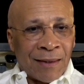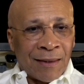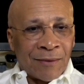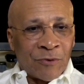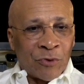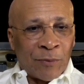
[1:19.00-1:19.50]

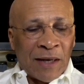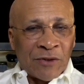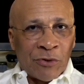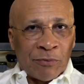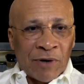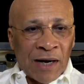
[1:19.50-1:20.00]
To my
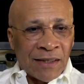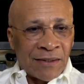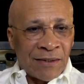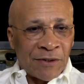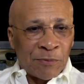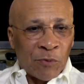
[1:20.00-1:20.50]
surprise,
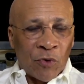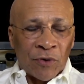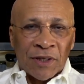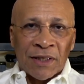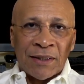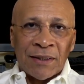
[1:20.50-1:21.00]
this
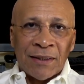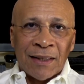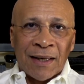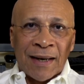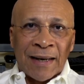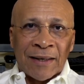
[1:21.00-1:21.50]
morning
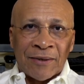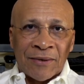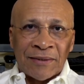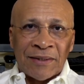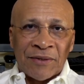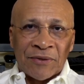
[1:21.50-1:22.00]
I
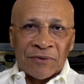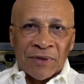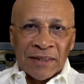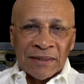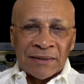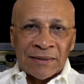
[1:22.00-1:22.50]
heard he
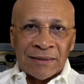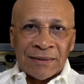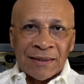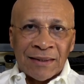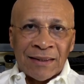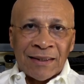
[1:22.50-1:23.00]

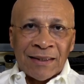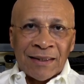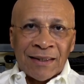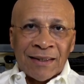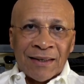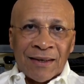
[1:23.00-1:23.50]
threatened
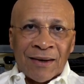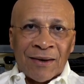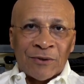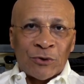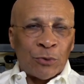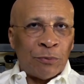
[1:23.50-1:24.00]

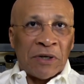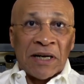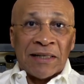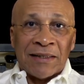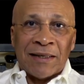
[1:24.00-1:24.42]
to bring